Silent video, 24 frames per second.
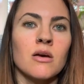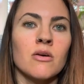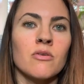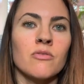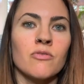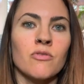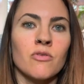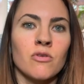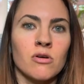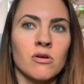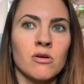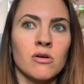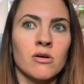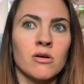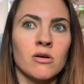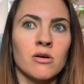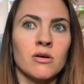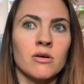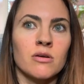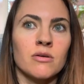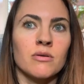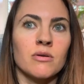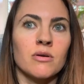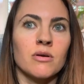for
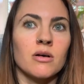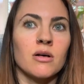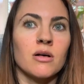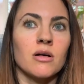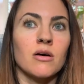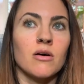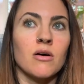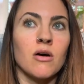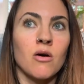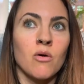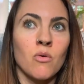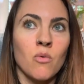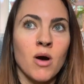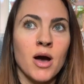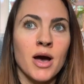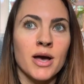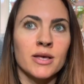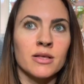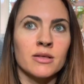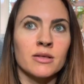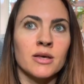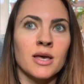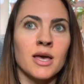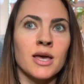a
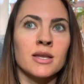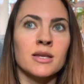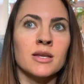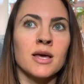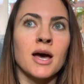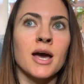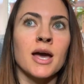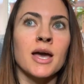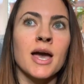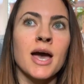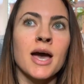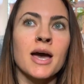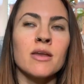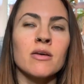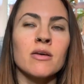while, and I had